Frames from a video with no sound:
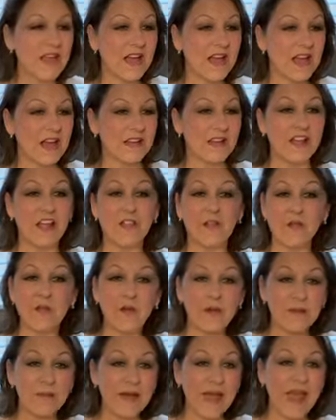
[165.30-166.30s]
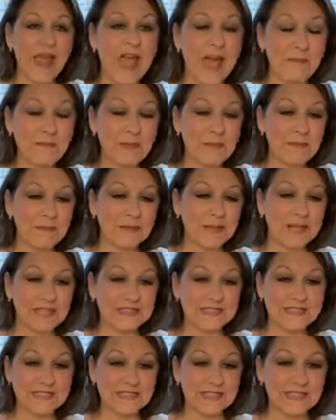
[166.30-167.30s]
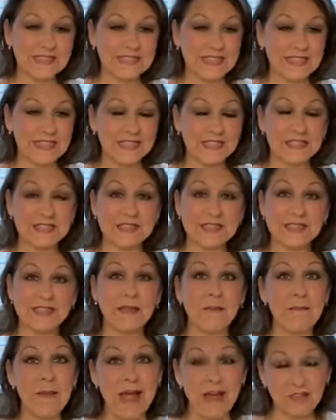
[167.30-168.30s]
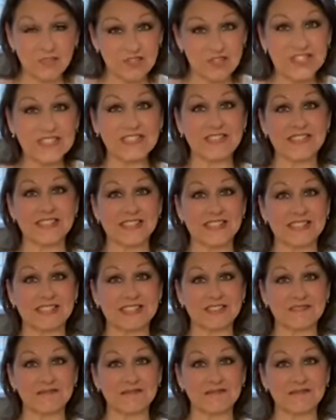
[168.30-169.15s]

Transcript: Another one of my happy places is the mountains.